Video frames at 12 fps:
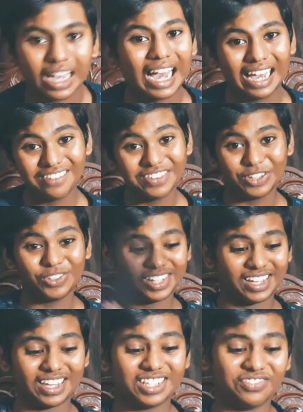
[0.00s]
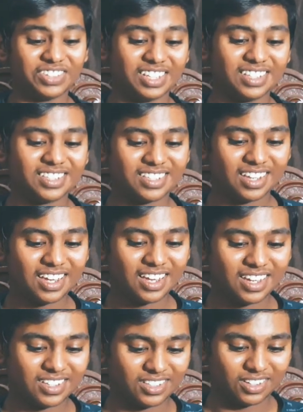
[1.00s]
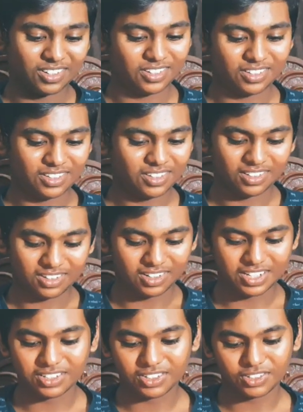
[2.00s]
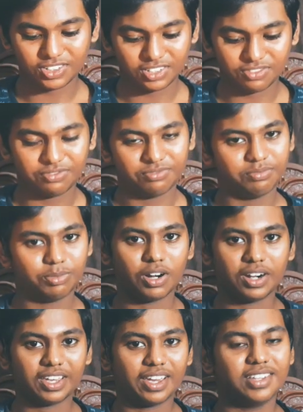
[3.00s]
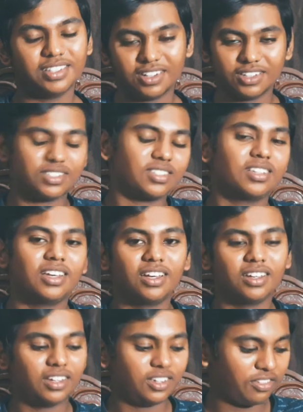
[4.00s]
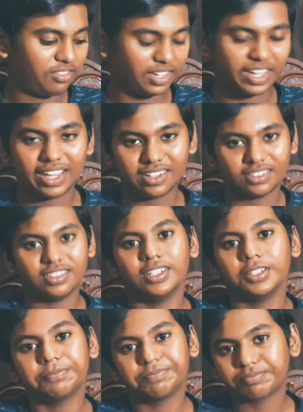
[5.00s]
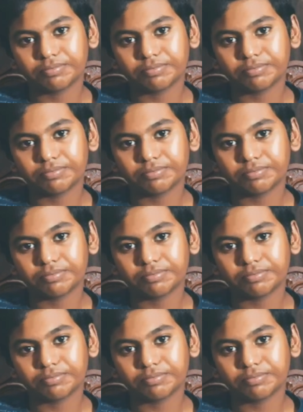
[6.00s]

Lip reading: I even use a case for this, so all you need to do is just put on a case and it's, you forget that.